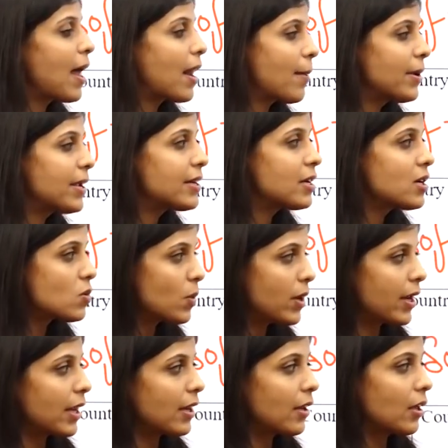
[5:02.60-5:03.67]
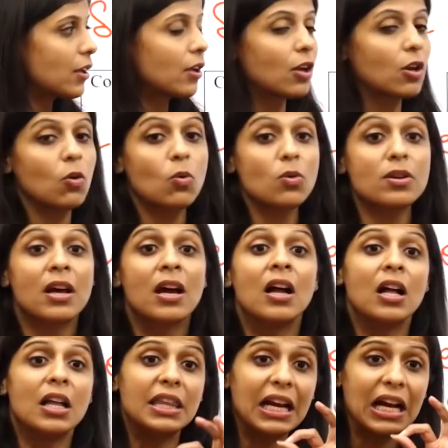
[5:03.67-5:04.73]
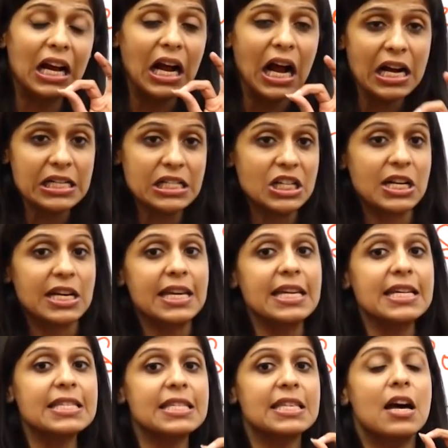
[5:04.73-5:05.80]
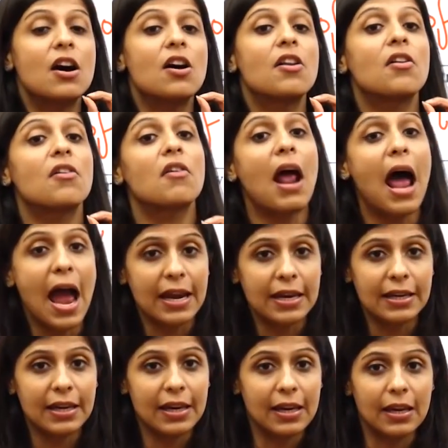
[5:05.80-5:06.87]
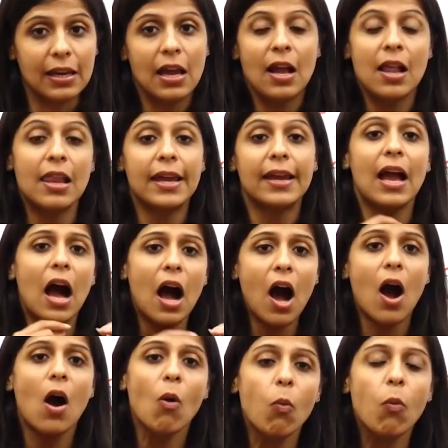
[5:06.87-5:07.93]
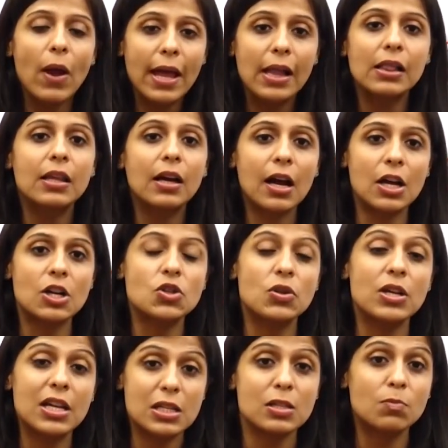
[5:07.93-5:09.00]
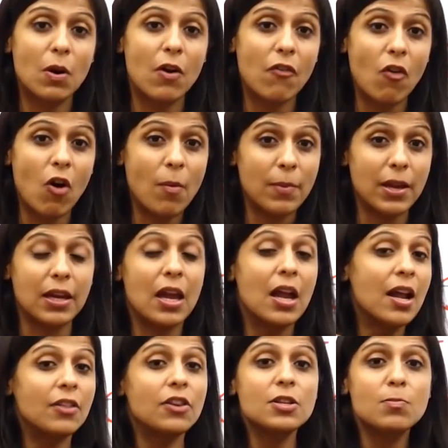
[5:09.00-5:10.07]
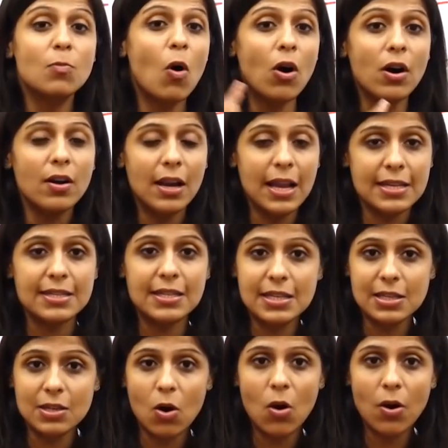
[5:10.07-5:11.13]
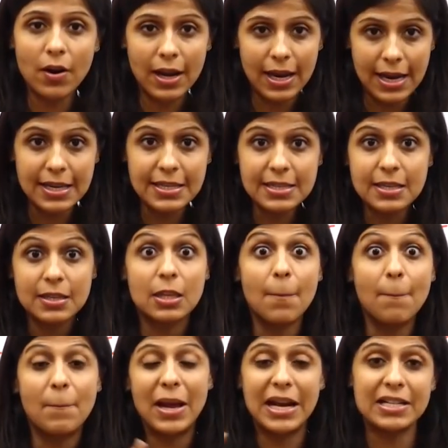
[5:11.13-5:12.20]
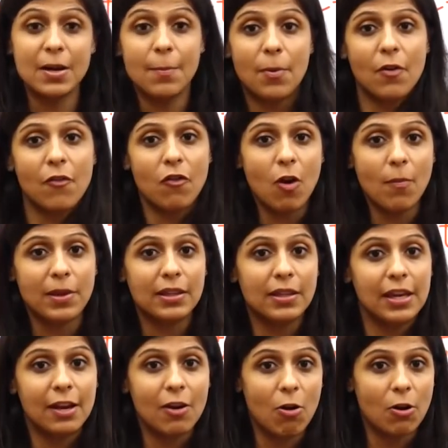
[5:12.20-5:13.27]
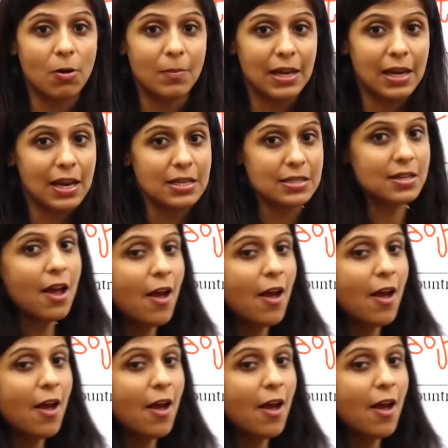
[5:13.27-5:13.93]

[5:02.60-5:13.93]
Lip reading: parameters, we can conclude the country's ranking, like how well the country is performing. The more or less the score is, the better performing the economy is.